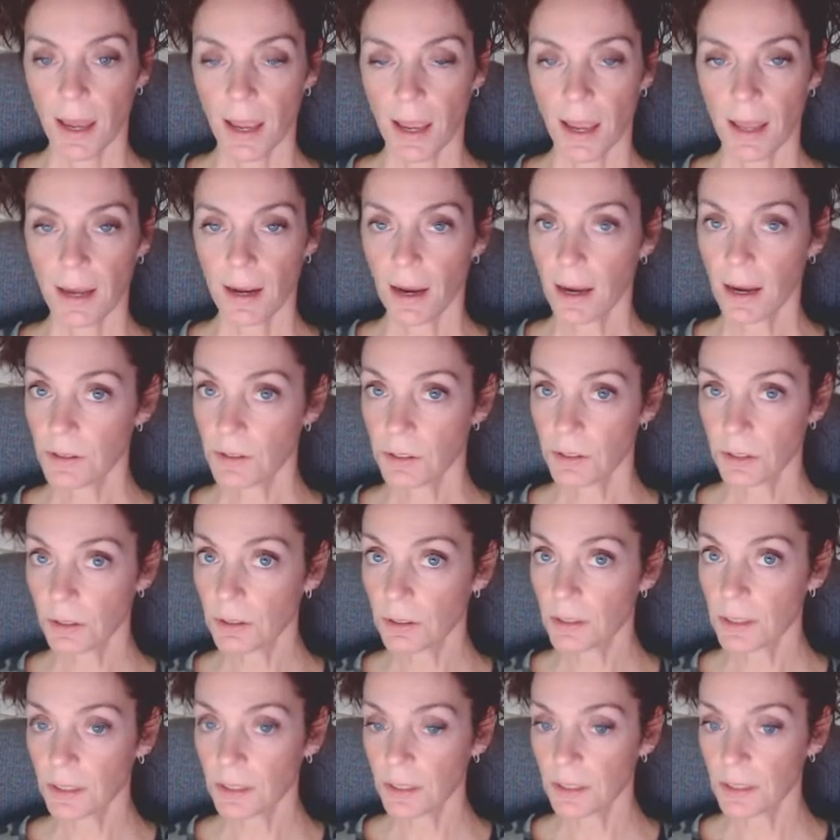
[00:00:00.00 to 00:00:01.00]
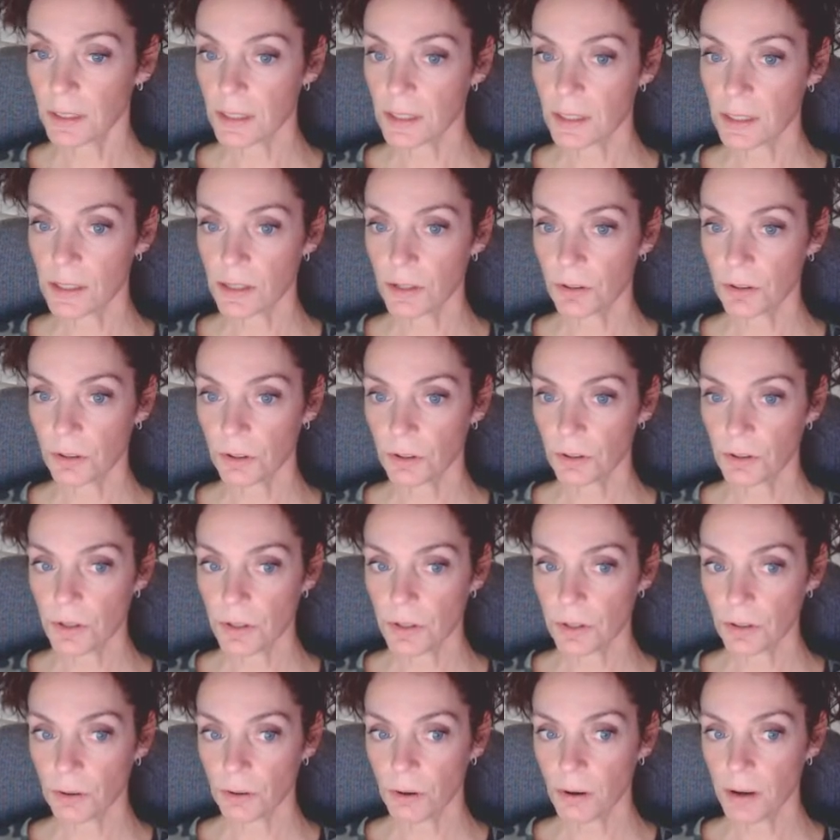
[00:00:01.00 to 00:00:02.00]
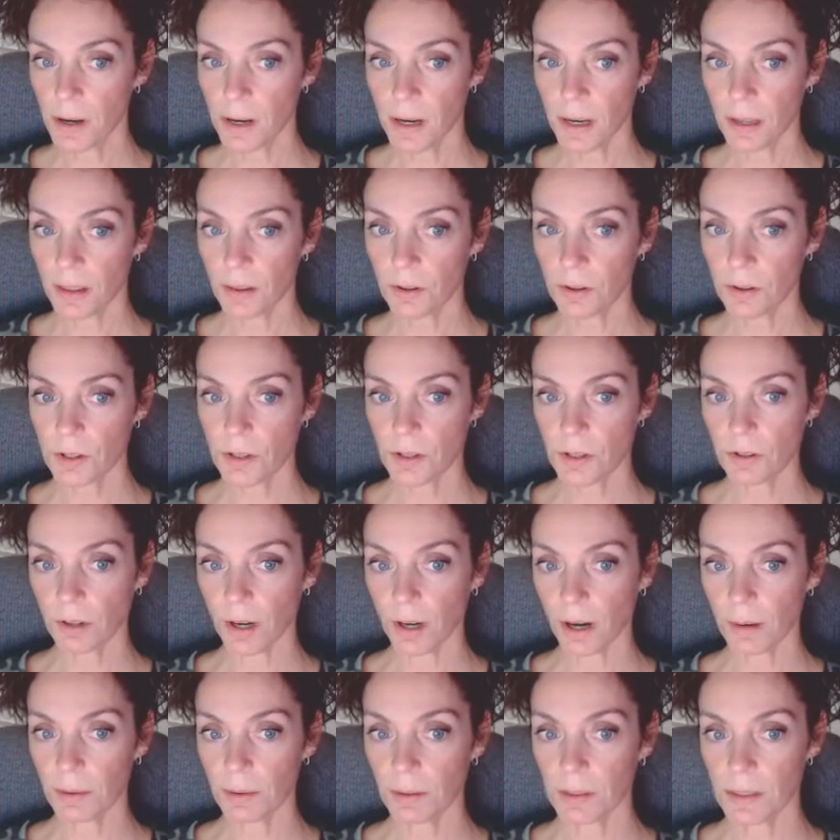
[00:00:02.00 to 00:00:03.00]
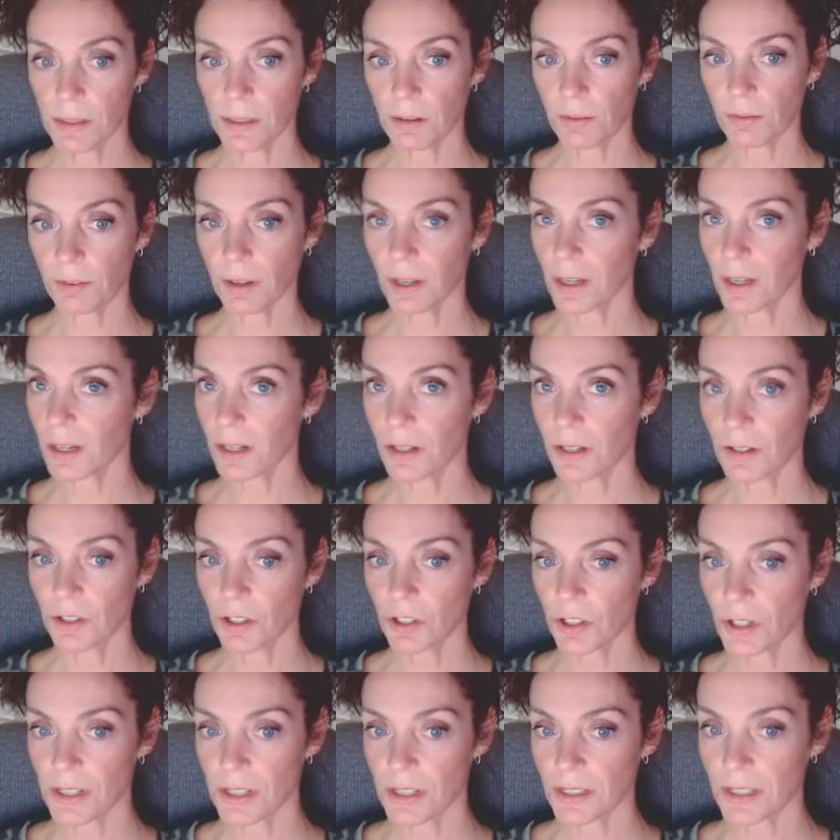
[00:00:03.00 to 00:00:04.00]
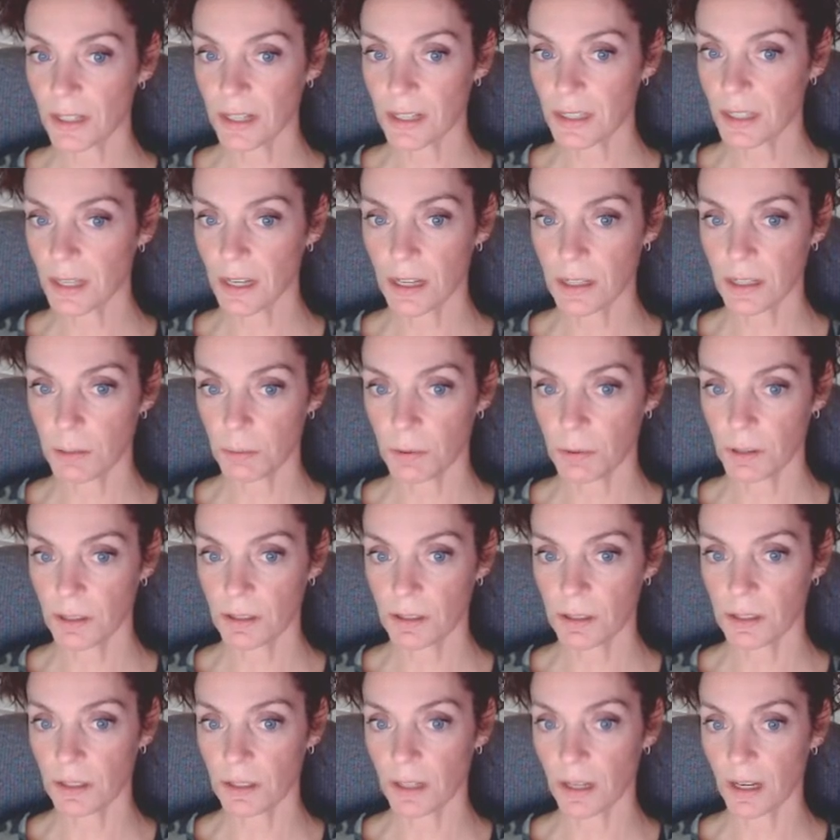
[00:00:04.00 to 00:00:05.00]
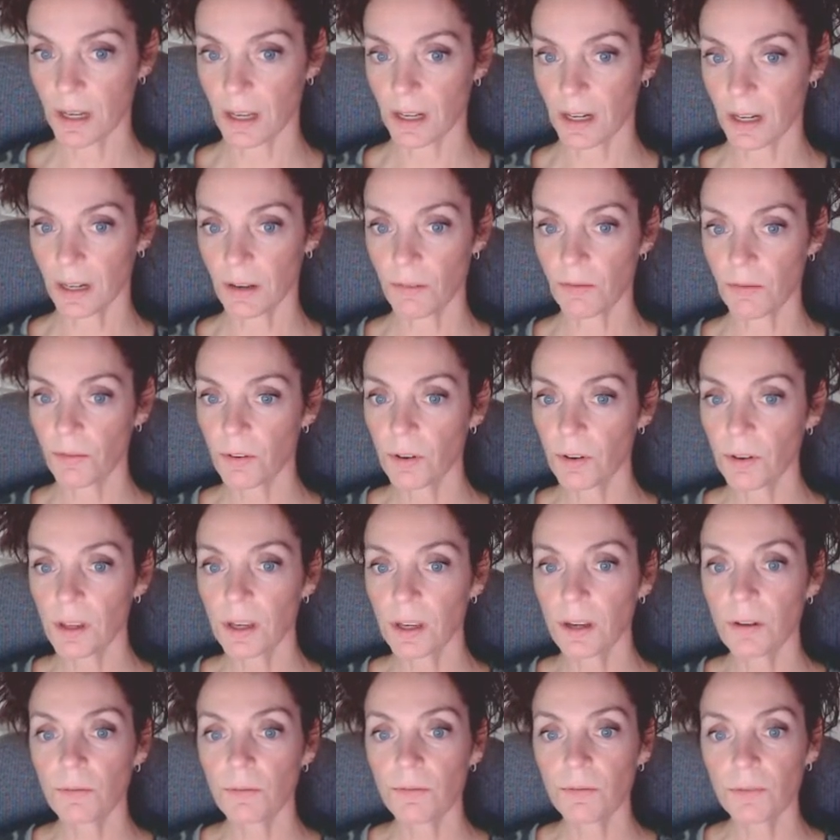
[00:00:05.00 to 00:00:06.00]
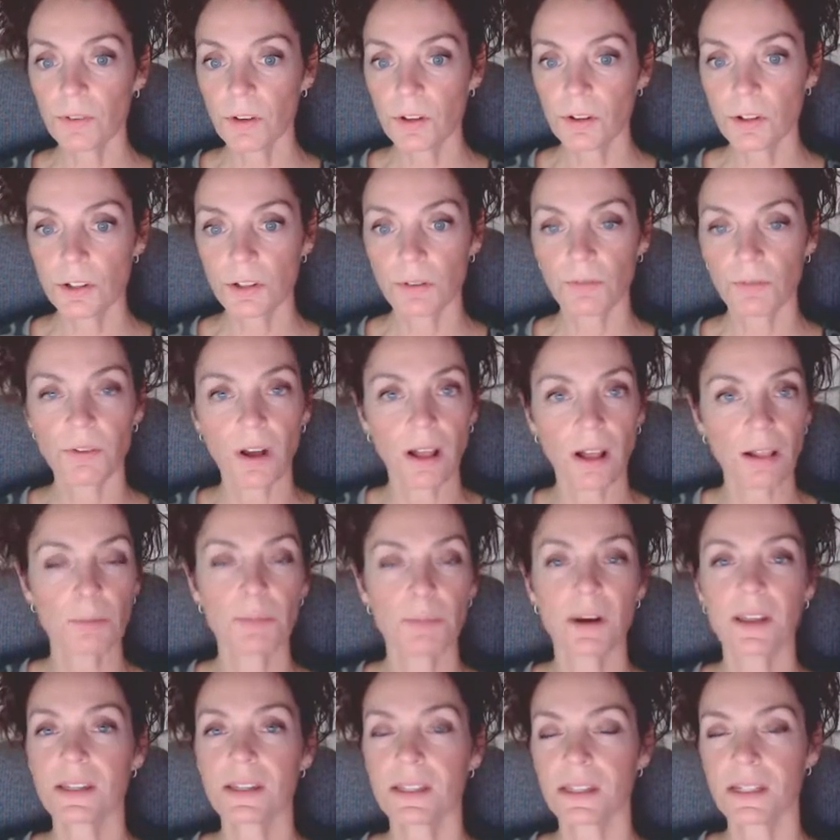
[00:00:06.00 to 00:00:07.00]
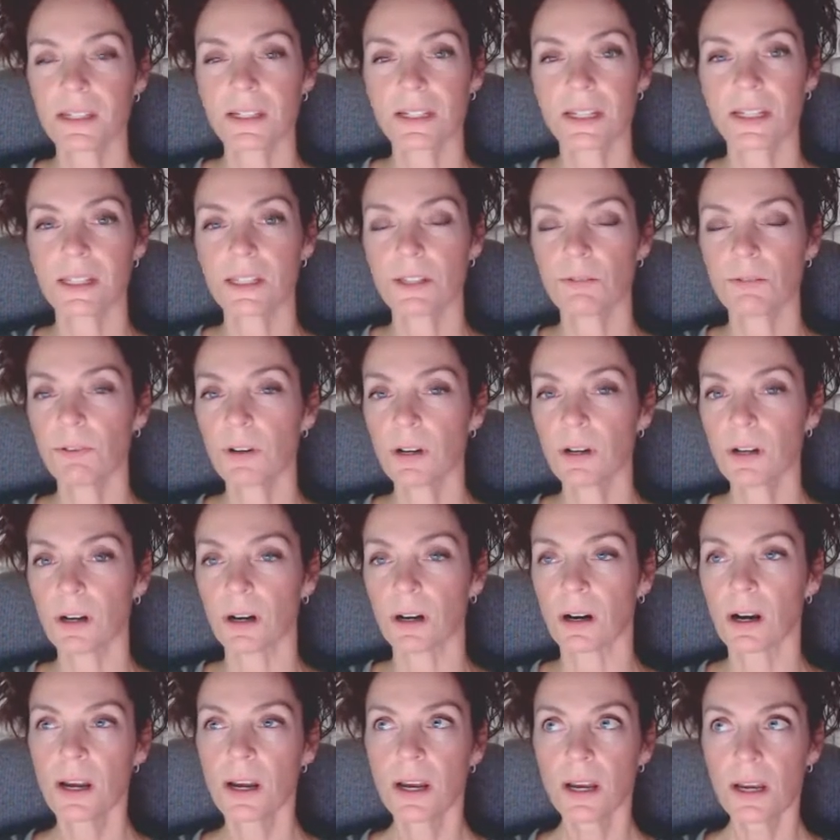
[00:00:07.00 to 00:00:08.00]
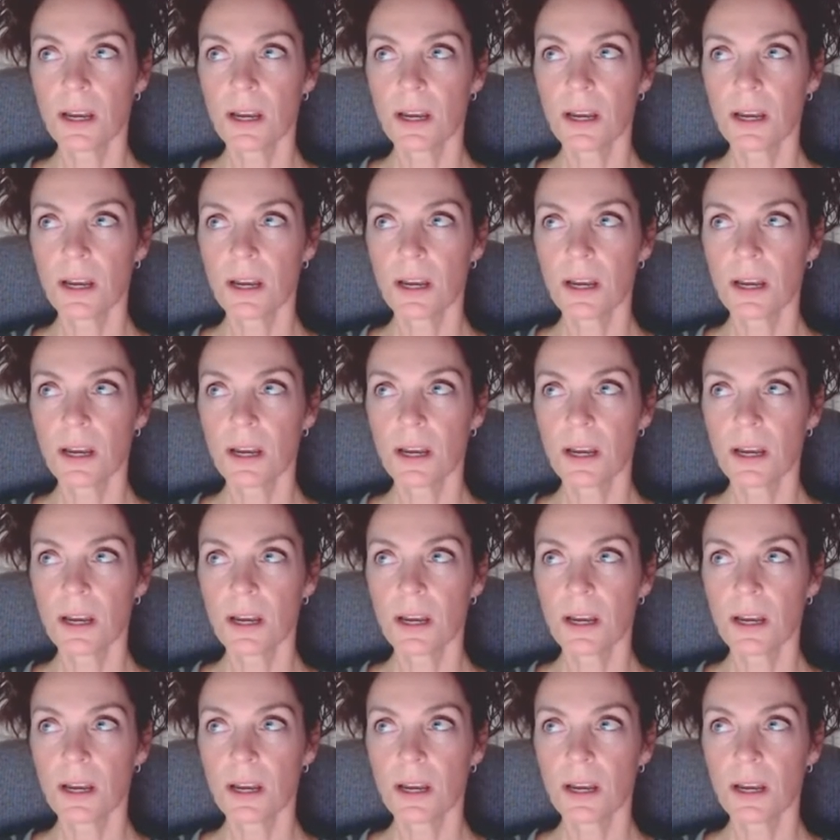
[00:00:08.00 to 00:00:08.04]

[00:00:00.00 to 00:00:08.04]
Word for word: And I do get that this is a true story. They're describing this event just as they experienced it, and I can feel the confusion followed by this intense fear.